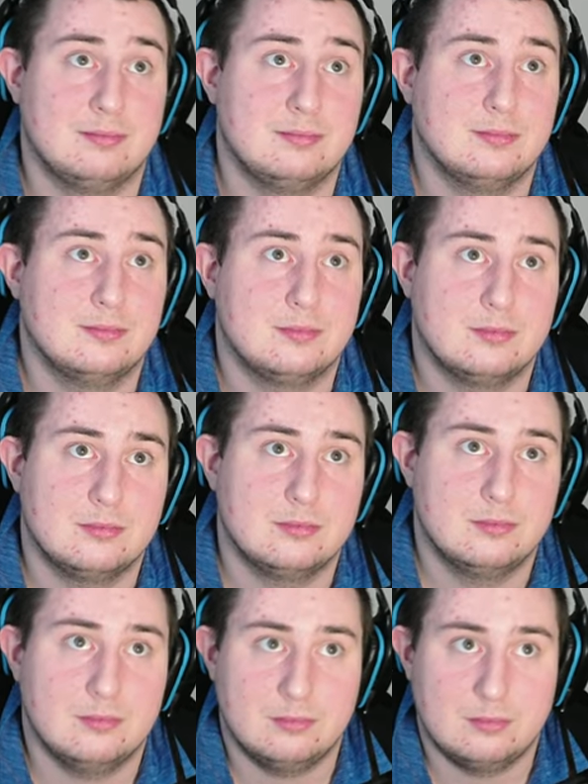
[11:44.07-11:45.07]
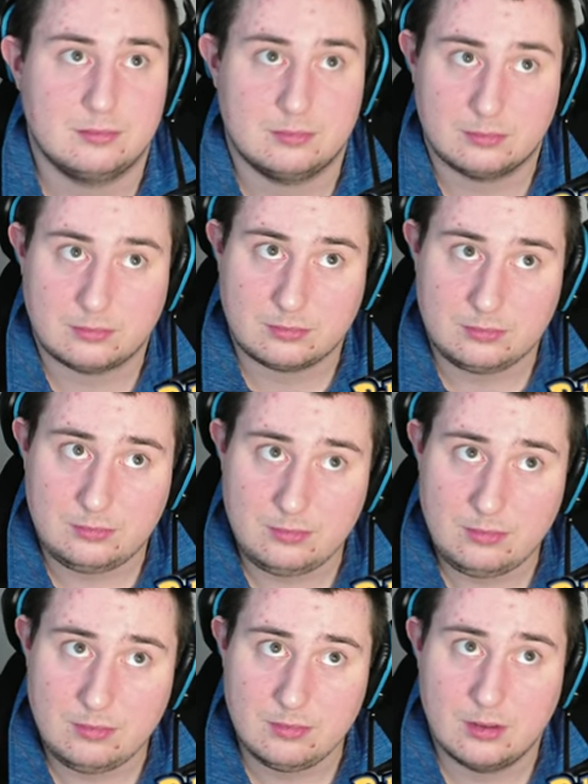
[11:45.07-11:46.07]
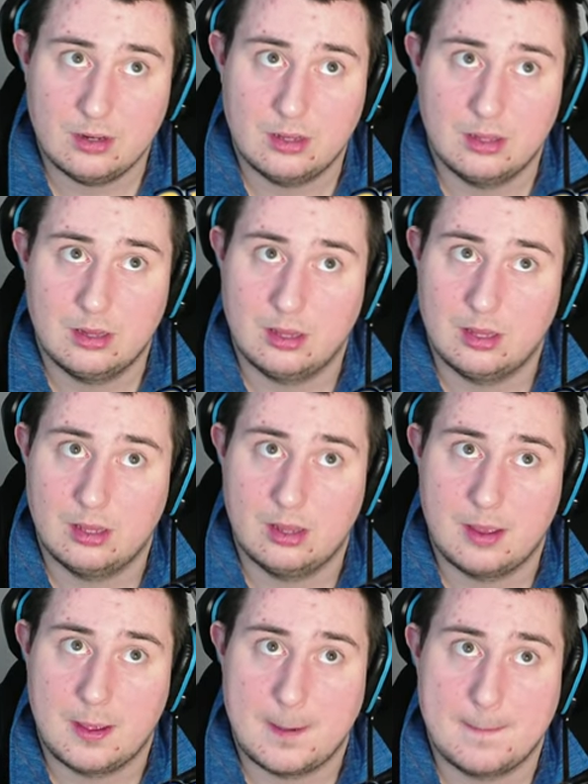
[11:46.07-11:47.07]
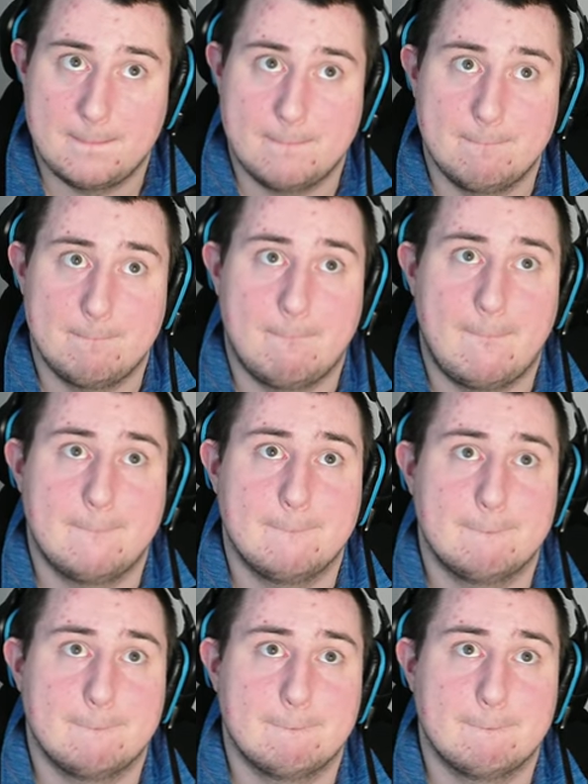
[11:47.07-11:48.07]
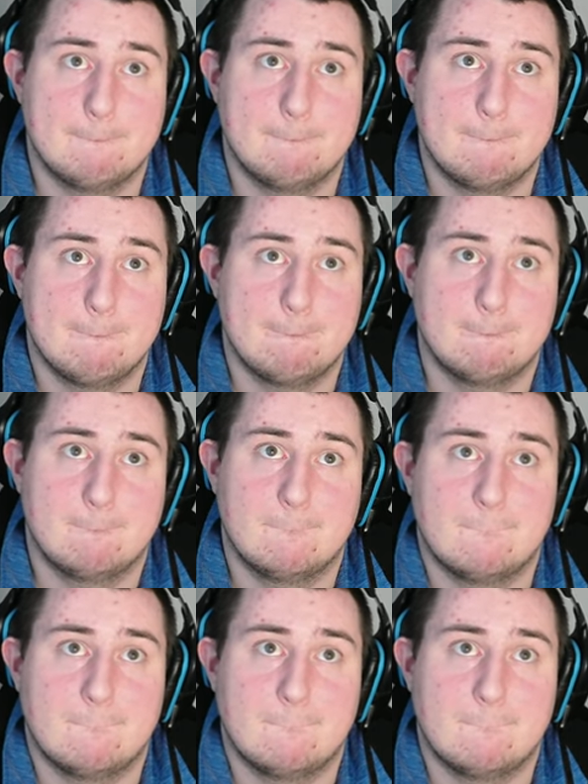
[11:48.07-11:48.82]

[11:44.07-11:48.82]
Nothing is said.